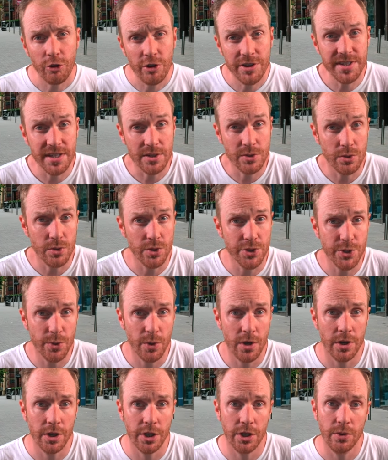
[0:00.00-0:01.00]
Critics also
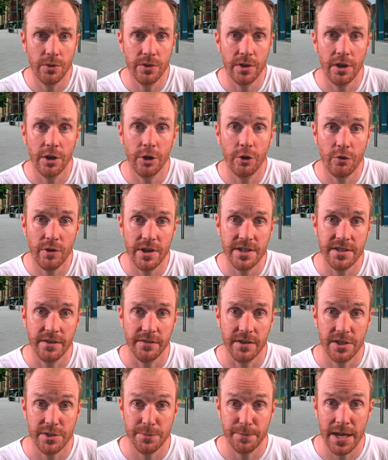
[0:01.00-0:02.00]
argue that aggressive
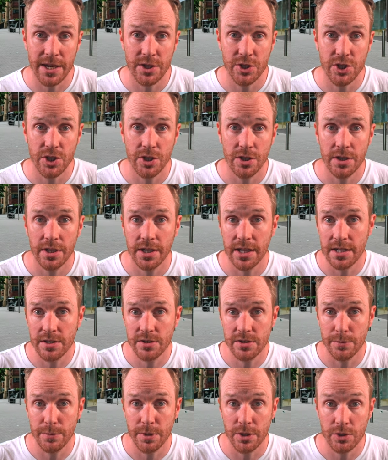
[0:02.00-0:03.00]
expansion akin
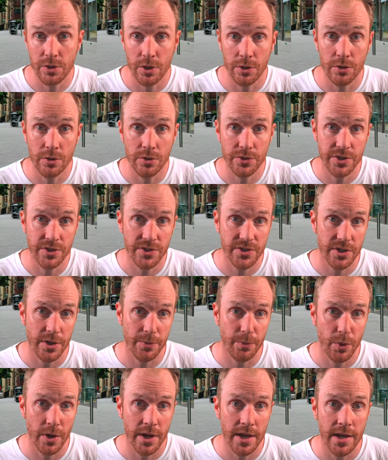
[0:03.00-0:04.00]
to McDonald's and
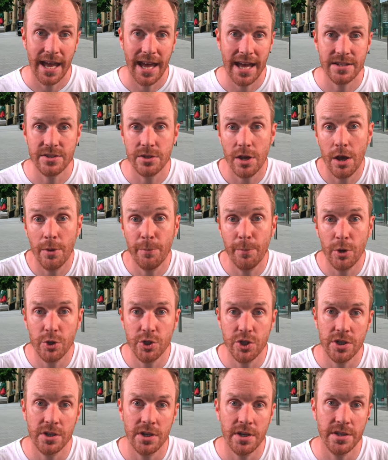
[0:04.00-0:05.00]
Subway has
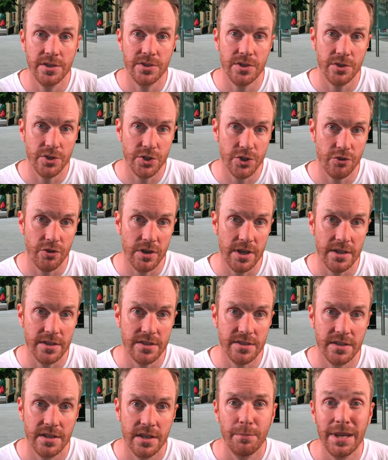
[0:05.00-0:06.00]
homogenized our
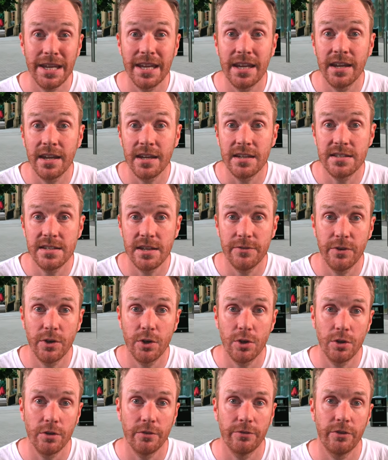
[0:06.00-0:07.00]
streets, making it
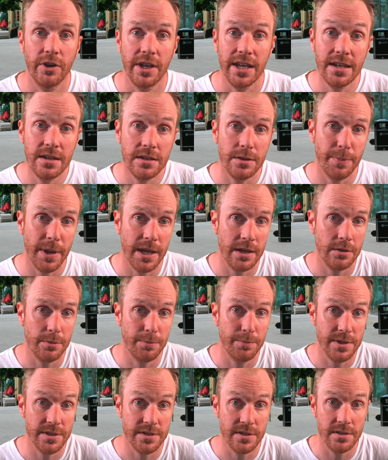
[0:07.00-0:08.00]
difficult for independent
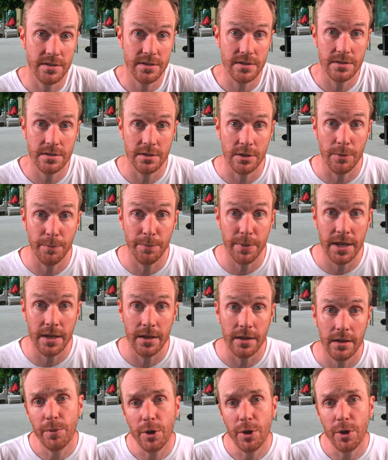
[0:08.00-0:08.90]
businesses to compete.